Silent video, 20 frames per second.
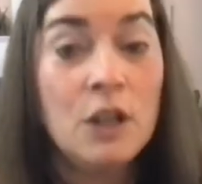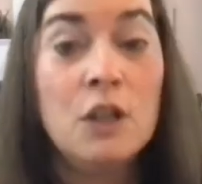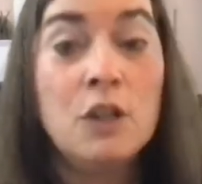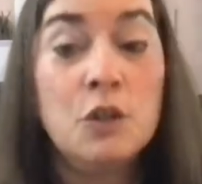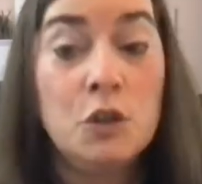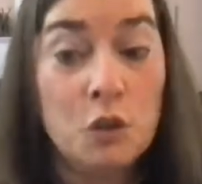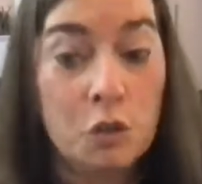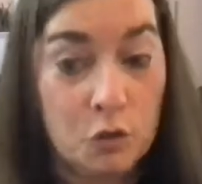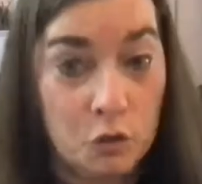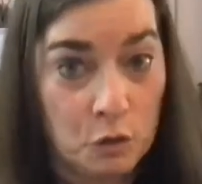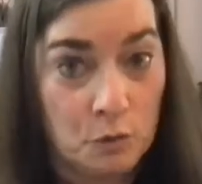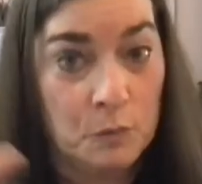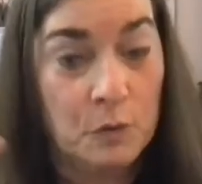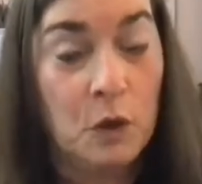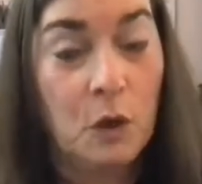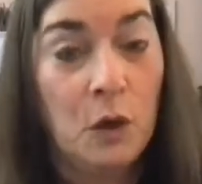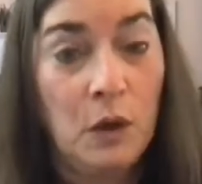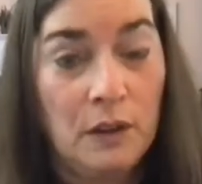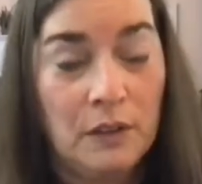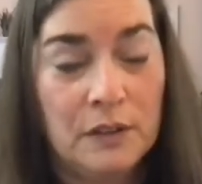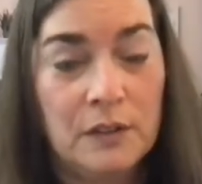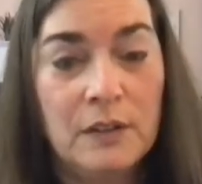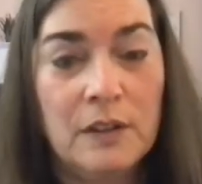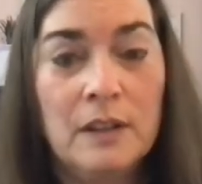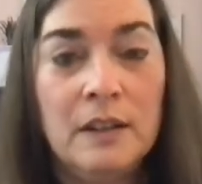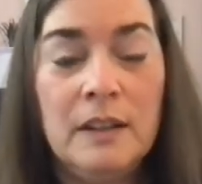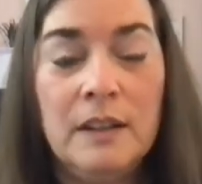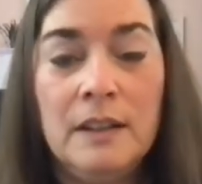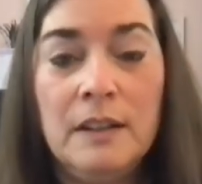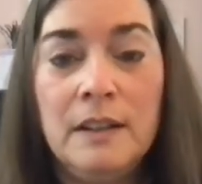to group calls.
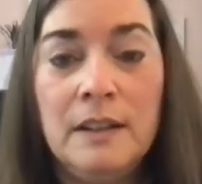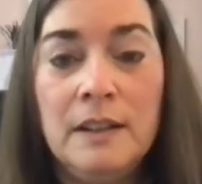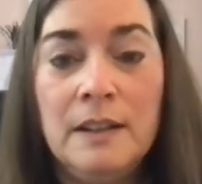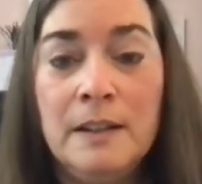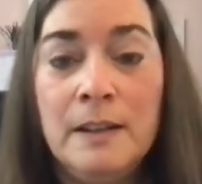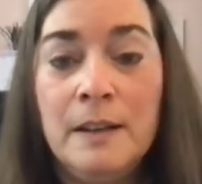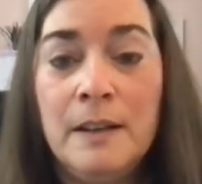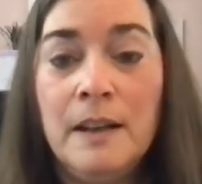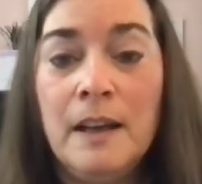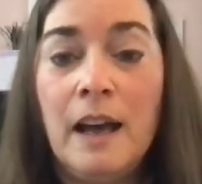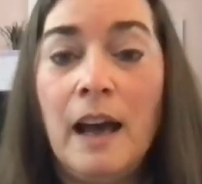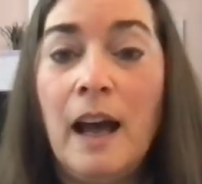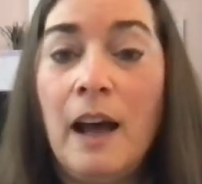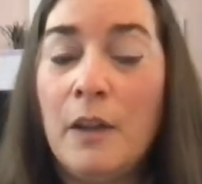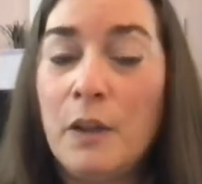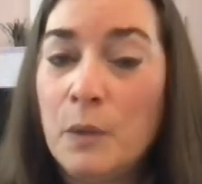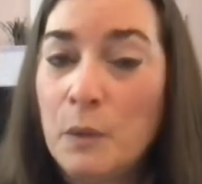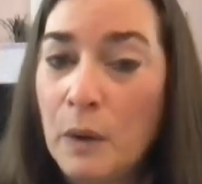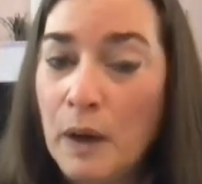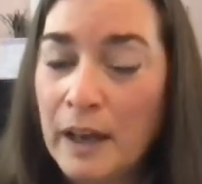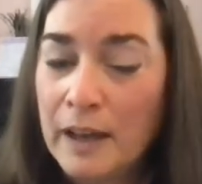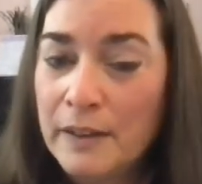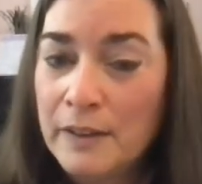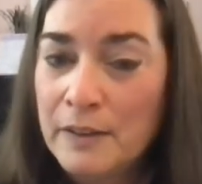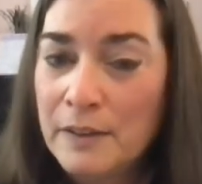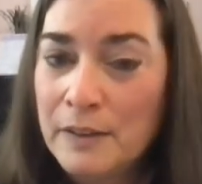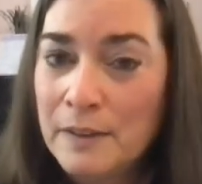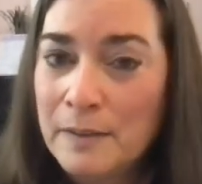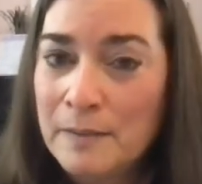Otherwise,